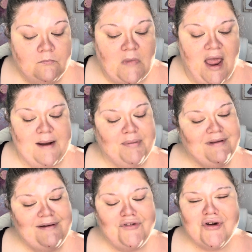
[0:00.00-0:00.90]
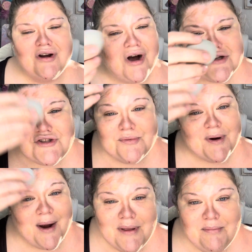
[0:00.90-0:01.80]
And I believe you can also
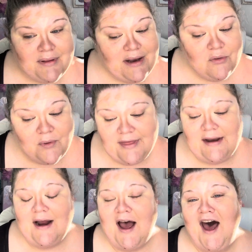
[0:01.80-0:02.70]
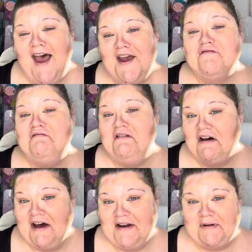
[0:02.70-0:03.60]
probably blend with it. I have
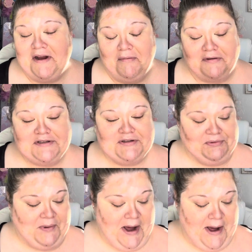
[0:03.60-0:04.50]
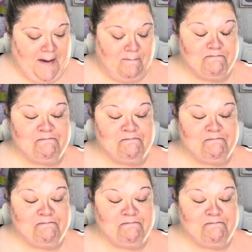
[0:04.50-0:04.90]
not been able to